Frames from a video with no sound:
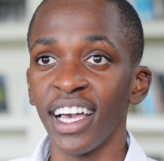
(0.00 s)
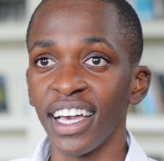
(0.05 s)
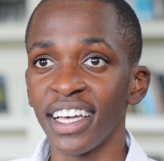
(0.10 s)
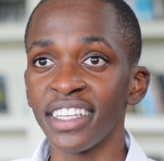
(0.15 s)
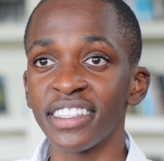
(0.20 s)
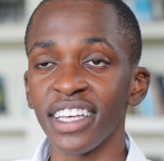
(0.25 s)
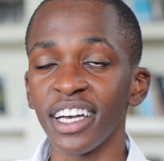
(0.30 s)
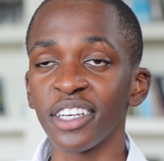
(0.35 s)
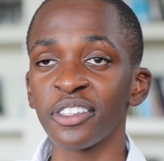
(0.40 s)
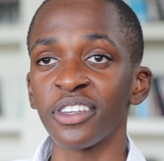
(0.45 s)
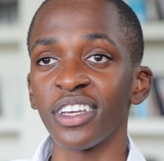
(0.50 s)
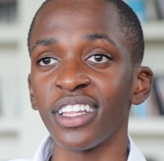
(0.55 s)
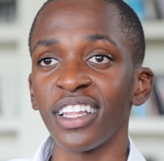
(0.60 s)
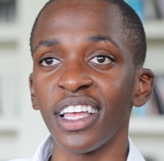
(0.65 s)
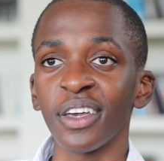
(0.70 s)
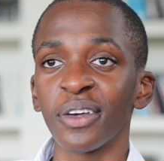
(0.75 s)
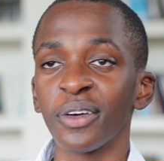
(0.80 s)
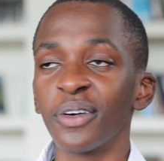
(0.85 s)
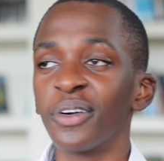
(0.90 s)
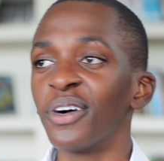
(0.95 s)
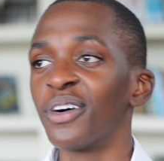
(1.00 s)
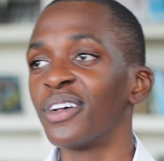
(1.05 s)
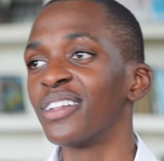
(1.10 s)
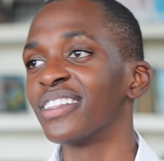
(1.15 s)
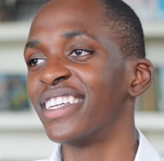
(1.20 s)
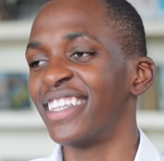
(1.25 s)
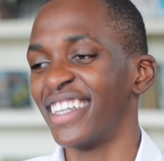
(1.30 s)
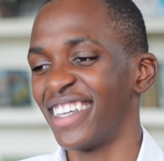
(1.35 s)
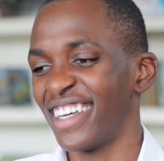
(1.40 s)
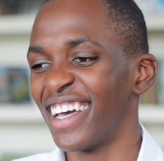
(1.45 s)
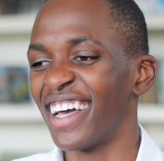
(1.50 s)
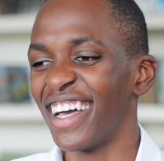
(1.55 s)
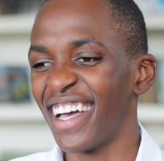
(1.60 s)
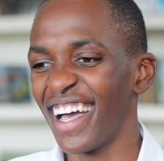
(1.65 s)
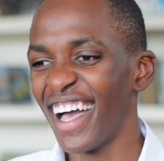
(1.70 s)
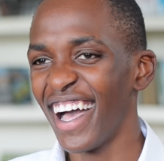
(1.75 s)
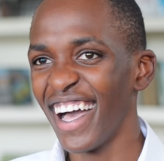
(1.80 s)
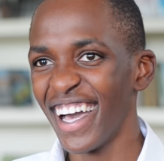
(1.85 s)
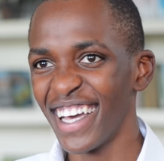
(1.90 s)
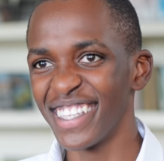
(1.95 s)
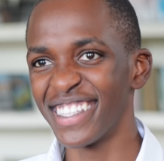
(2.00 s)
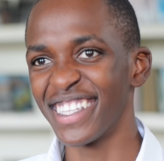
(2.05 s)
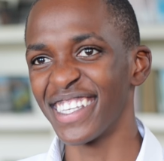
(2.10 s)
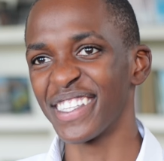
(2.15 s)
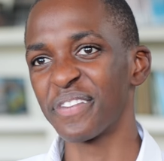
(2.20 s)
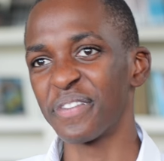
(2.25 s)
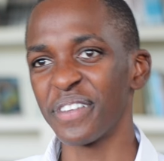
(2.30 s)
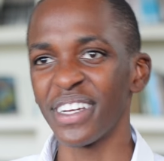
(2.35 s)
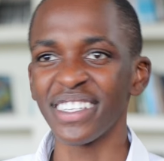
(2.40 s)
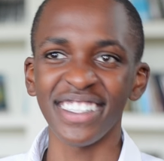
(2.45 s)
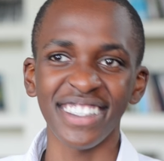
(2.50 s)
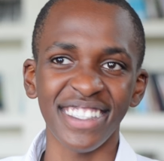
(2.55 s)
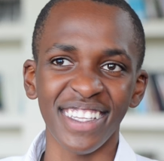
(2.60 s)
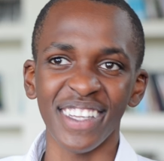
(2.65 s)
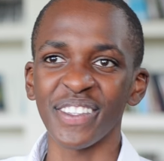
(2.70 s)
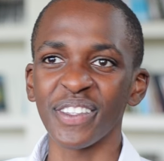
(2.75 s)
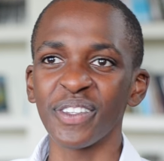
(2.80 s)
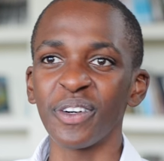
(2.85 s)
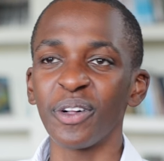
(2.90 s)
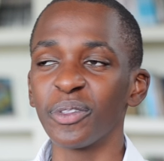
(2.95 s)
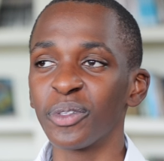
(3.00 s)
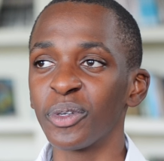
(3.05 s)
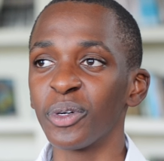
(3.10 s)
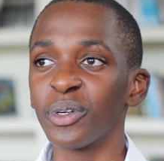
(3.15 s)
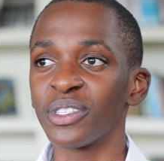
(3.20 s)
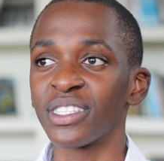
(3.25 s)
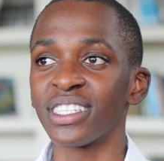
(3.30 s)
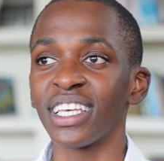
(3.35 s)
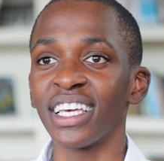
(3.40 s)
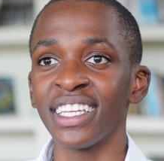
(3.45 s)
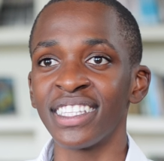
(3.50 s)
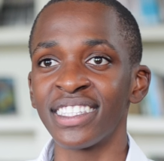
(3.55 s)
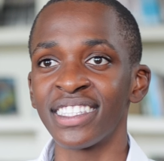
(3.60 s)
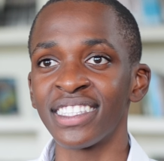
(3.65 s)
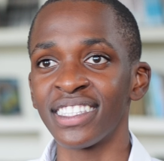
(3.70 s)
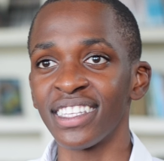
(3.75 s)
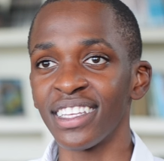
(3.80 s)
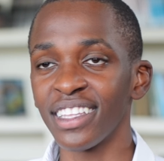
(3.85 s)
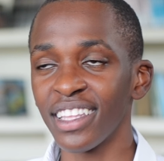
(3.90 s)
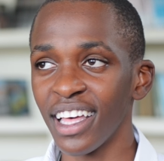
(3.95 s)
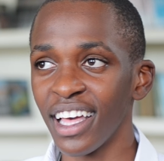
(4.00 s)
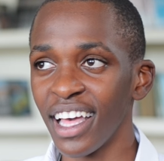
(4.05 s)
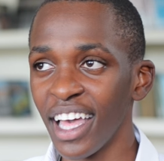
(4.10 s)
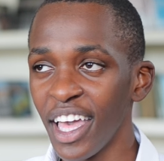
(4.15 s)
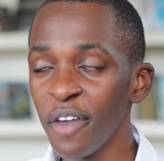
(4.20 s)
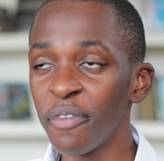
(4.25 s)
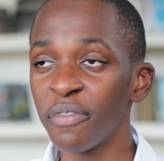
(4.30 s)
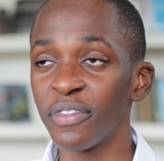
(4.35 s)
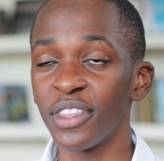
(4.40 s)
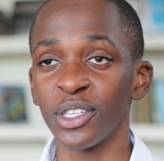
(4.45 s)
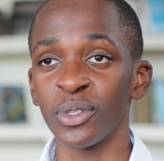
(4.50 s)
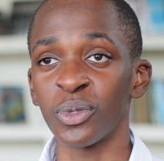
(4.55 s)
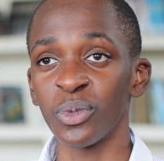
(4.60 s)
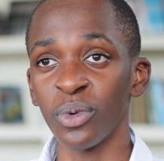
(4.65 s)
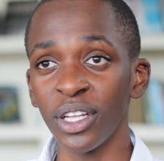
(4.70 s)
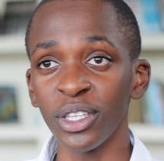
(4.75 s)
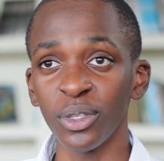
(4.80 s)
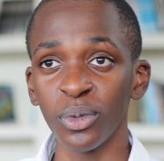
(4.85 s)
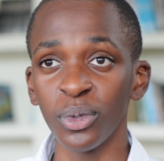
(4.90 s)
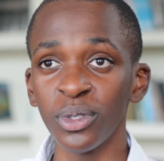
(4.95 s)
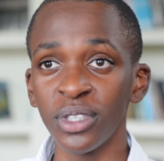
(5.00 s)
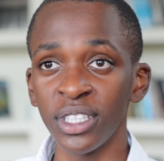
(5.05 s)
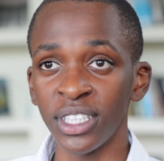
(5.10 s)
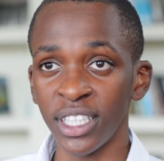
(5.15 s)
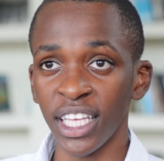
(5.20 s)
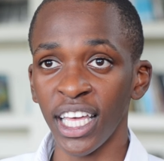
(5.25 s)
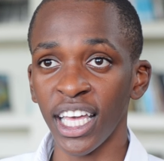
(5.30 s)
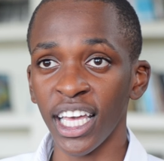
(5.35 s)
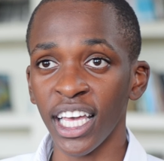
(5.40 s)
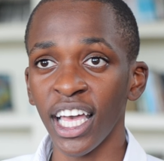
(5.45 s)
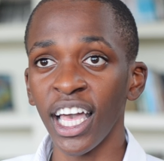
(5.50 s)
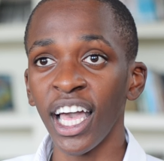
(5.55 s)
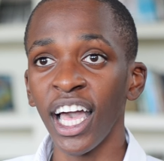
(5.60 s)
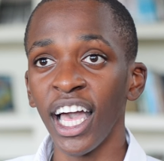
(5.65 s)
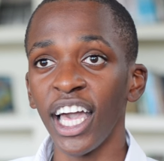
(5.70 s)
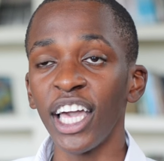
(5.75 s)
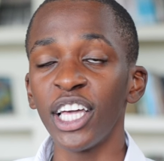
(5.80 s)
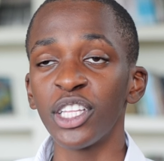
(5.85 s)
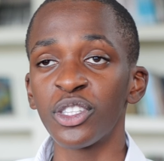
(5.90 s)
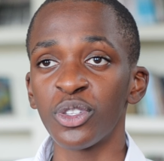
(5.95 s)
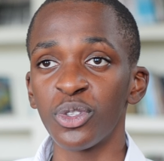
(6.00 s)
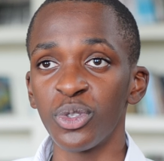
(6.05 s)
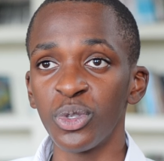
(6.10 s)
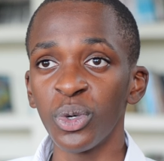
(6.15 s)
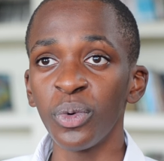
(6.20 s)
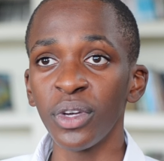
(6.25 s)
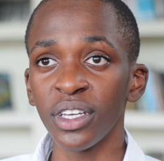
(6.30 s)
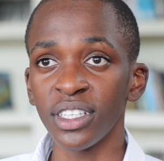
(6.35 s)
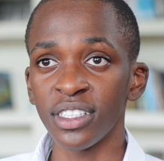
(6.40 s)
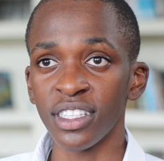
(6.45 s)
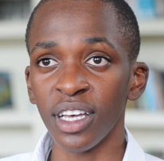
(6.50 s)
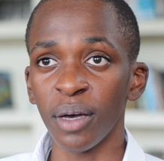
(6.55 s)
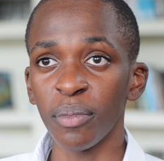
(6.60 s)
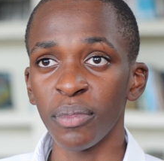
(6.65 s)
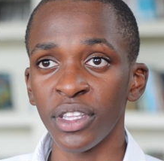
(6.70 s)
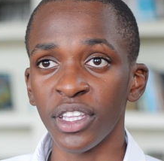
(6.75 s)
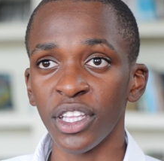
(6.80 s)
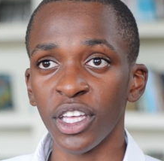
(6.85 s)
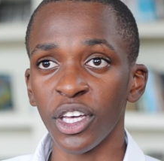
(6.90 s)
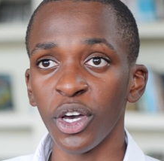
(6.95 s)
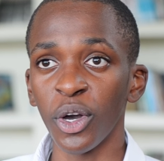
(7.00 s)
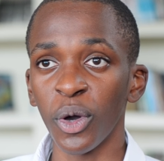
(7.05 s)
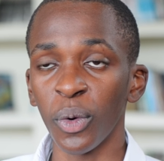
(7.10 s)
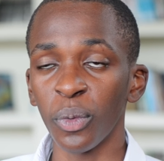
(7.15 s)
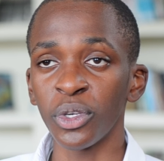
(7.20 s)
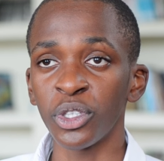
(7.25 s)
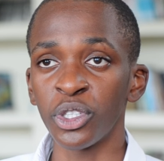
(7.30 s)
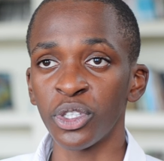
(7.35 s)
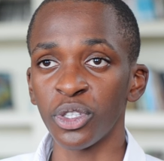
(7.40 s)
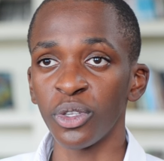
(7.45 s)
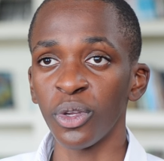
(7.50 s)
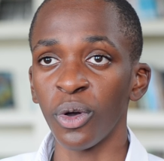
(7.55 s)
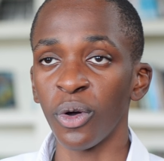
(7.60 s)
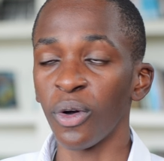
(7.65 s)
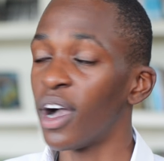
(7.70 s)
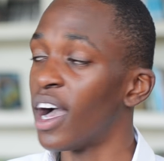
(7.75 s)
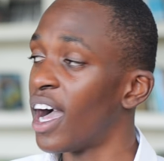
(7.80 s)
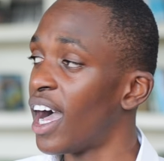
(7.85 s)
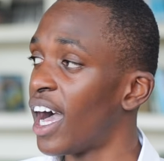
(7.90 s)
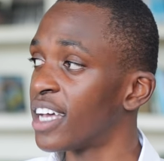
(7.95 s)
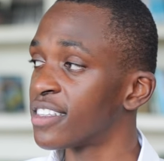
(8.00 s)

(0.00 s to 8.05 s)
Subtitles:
It's actually like gold. It's as precious as gold, because it's, if there's one good thing, it's doing something which you know.